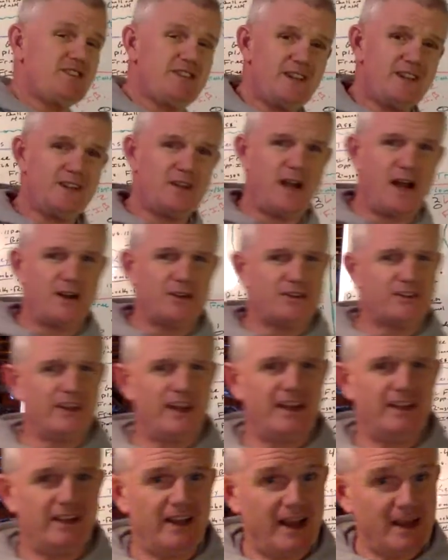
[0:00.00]
that the
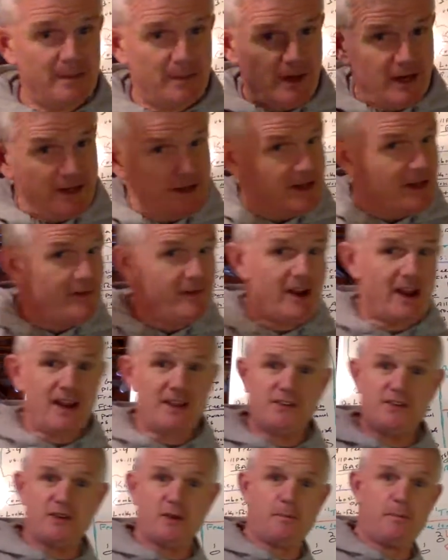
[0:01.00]
outside linebacker has never
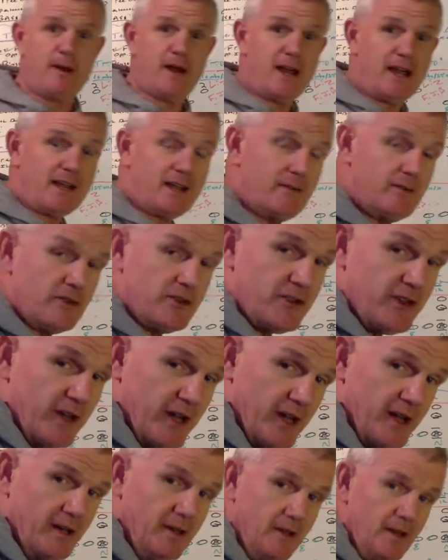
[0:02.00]
eyes in the back of his
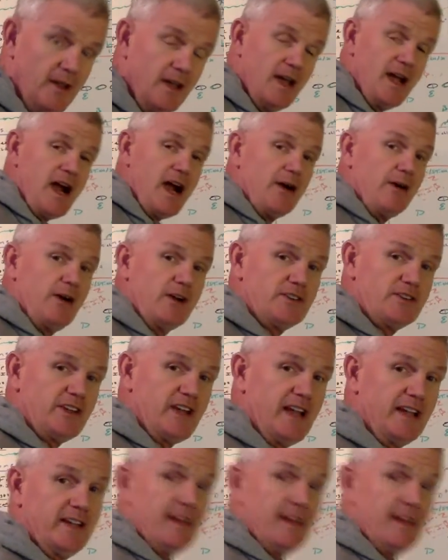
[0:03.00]
head. Our outside